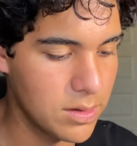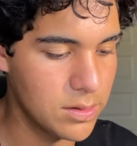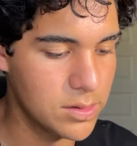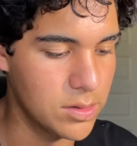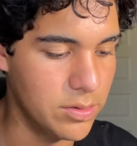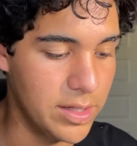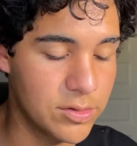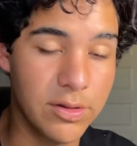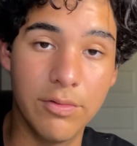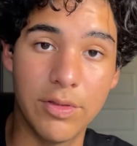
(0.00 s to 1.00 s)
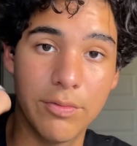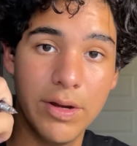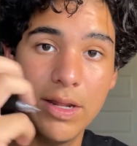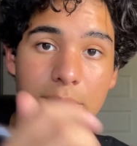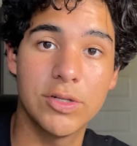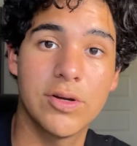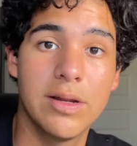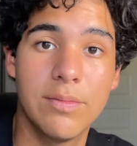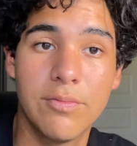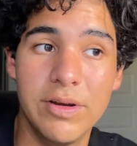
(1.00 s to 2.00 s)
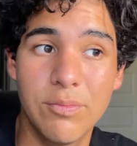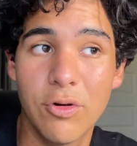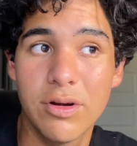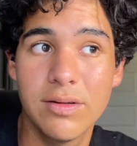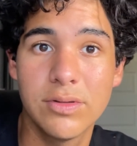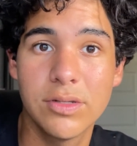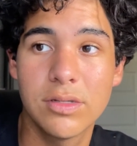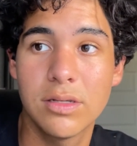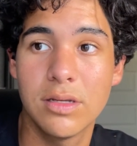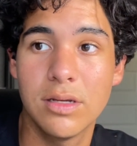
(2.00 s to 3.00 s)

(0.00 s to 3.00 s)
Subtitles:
So that's done with the reading. I'm gonna try to read more novels.